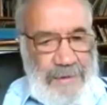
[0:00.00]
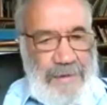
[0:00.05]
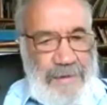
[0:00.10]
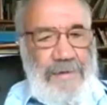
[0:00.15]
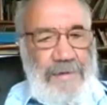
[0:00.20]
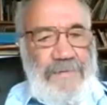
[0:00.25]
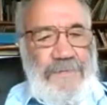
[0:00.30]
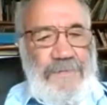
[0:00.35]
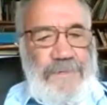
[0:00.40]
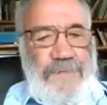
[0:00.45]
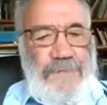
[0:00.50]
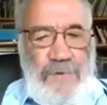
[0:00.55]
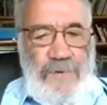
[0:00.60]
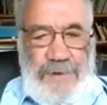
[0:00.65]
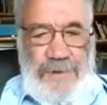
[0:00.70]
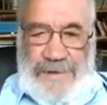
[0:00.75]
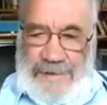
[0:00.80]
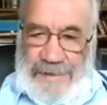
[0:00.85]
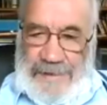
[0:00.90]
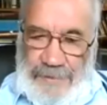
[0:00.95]
For
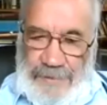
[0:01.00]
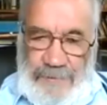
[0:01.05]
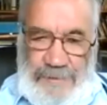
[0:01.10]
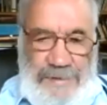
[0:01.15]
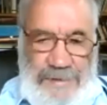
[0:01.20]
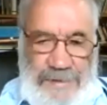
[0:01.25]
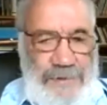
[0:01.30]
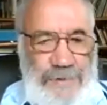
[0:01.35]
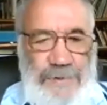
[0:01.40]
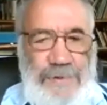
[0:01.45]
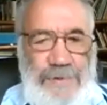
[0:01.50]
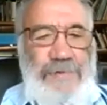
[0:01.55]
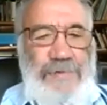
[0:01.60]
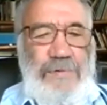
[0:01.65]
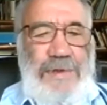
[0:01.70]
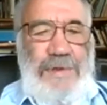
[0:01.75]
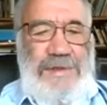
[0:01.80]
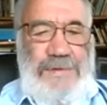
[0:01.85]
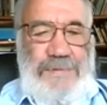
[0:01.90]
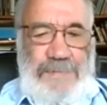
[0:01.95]
the Catholic Church, it
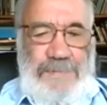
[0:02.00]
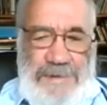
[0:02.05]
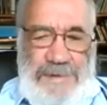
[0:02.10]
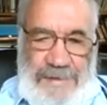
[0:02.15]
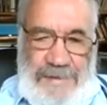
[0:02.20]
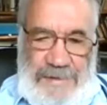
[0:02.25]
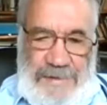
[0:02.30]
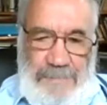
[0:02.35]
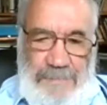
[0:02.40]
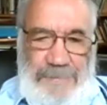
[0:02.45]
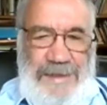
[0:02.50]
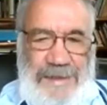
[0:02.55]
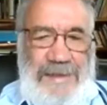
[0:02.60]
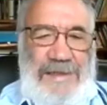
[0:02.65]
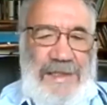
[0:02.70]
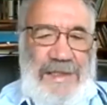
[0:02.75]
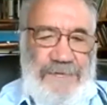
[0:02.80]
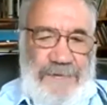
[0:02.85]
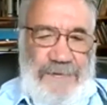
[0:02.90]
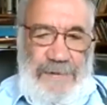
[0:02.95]
was a little bit
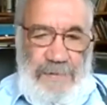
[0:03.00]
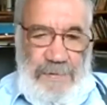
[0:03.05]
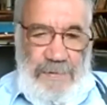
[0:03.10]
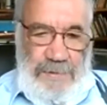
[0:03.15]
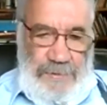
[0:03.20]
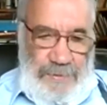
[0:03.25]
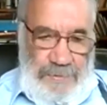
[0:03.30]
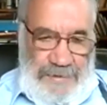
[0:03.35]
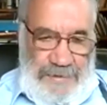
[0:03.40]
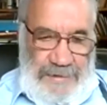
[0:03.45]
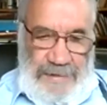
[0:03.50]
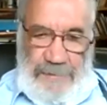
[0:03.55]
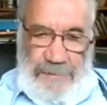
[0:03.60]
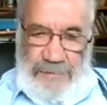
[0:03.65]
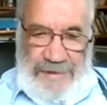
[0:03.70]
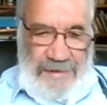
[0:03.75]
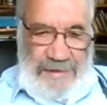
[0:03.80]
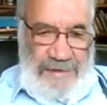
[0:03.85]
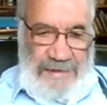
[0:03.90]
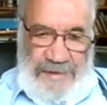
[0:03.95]
difficult to deal
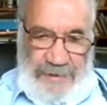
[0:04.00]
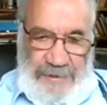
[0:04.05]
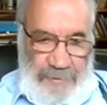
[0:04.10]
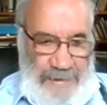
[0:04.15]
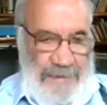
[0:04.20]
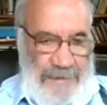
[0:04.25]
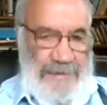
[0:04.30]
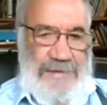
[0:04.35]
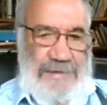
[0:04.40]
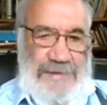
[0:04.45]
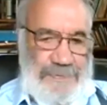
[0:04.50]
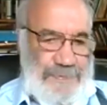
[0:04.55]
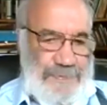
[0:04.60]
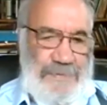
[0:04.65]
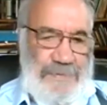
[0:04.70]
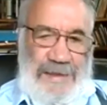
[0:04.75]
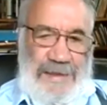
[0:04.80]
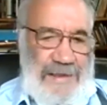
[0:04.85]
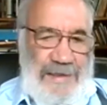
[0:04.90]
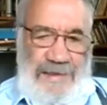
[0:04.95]
with the New Age.
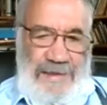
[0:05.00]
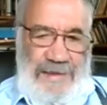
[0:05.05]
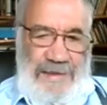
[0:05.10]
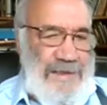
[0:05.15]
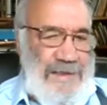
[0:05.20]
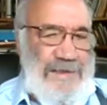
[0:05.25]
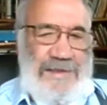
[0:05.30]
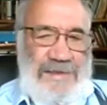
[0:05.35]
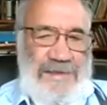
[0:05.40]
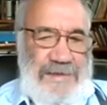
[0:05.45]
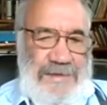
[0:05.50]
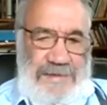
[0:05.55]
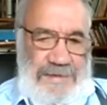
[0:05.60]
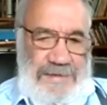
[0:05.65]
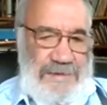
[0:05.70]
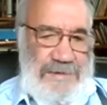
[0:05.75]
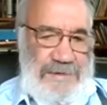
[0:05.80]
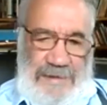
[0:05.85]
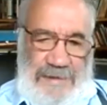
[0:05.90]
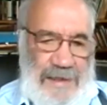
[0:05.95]
But this
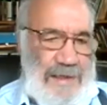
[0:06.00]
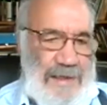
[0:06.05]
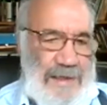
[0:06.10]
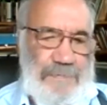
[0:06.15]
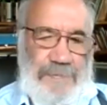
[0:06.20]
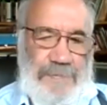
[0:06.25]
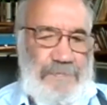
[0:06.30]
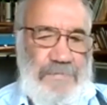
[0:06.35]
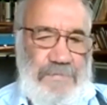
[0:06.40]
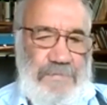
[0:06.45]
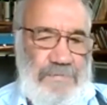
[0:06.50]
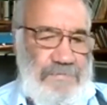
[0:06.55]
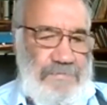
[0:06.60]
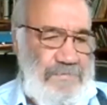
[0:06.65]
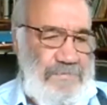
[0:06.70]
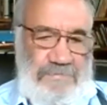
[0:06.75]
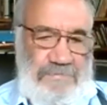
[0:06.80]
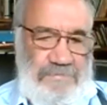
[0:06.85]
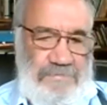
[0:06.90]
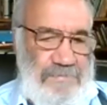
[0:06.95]
is
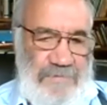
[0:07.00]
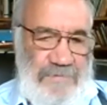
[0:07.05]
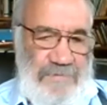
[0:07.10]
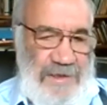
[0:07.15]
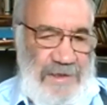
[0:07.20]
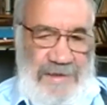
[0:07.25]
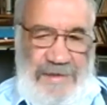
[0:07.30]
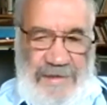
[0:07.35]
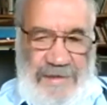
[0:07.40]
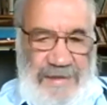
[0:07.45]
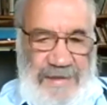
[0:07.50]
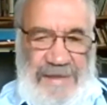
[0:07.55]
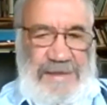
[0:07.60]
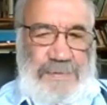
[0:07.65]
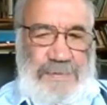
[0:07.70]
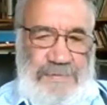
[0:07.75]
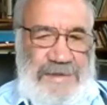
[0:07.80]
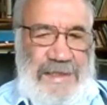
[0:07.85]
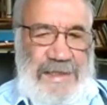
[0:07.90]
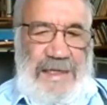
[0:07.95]

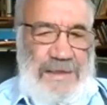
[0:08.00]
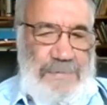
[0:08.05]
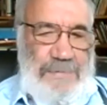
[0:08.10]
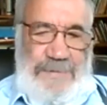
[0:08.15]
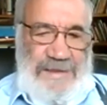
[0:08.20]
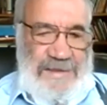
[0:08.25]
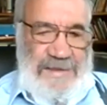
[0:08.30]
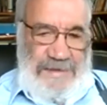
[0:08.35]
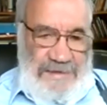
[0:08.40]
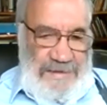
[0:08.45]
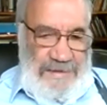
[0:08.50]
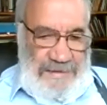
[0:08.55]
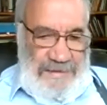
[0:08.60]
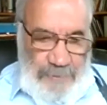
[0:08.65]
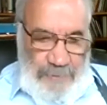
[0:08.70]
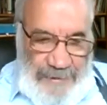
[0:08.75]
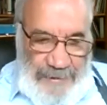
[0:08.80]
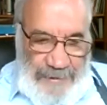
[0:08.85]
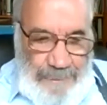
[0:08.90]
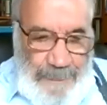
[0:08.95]
his their business, okay?